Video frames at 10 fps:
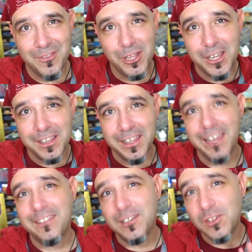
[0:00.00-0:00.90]
Luckily
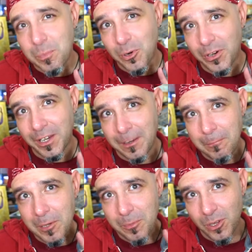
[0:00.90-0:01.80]
at this
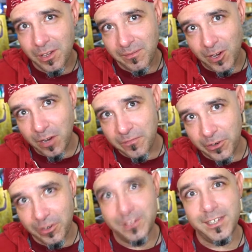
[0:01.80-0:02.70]
point, people have
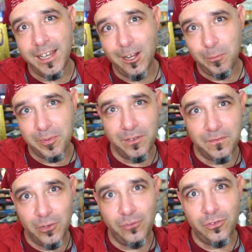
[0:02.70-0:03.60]
offered to help in the
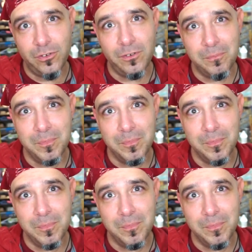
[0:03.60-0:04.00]
future